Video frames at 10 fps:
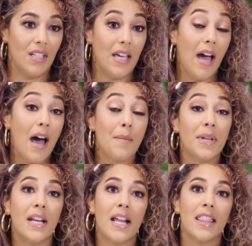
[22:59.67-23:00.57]
Yeah,
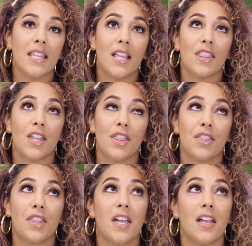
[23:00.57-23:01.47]
and I think the
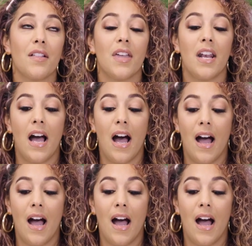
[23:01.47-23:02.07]
thing that